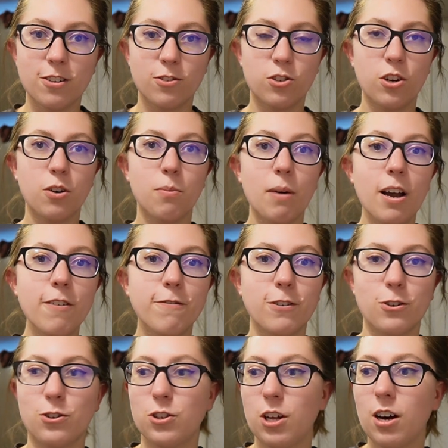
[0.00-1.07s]
So my
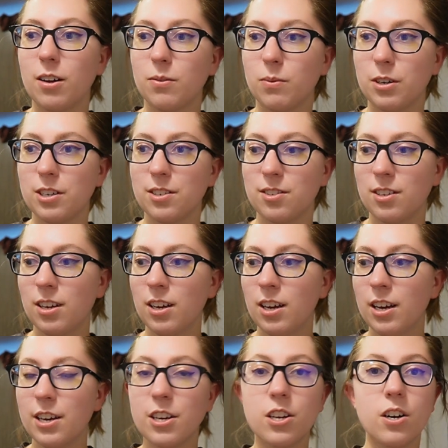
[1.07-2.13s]
first thought was,
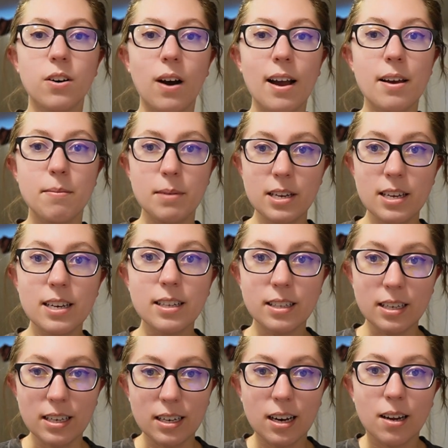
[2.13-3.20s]
I
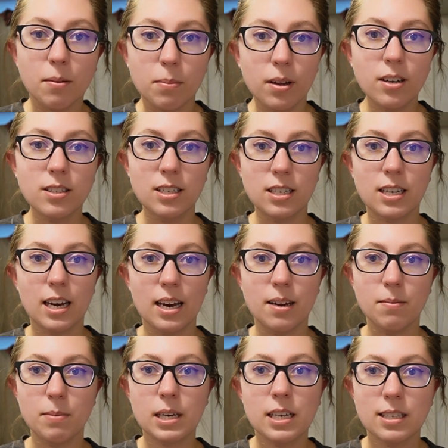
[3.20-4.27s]
immediately unplugged it
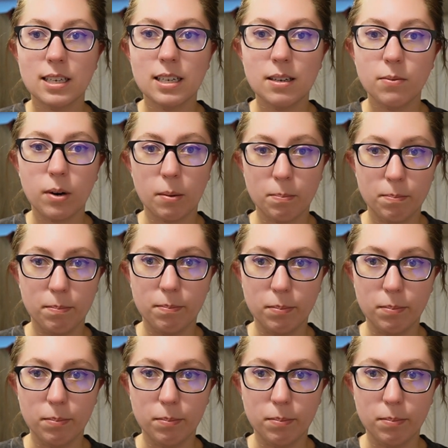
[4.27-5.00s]
again because I didn't want to